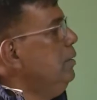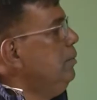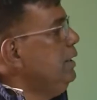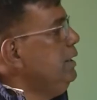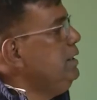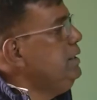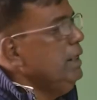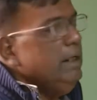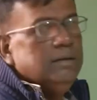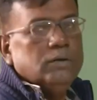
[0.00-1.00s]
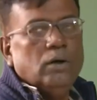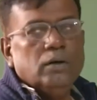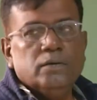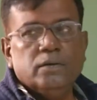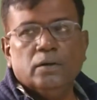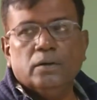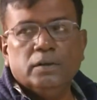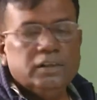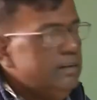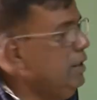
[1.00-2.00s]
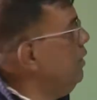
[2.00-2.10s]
by dCl is equal to 0. This is the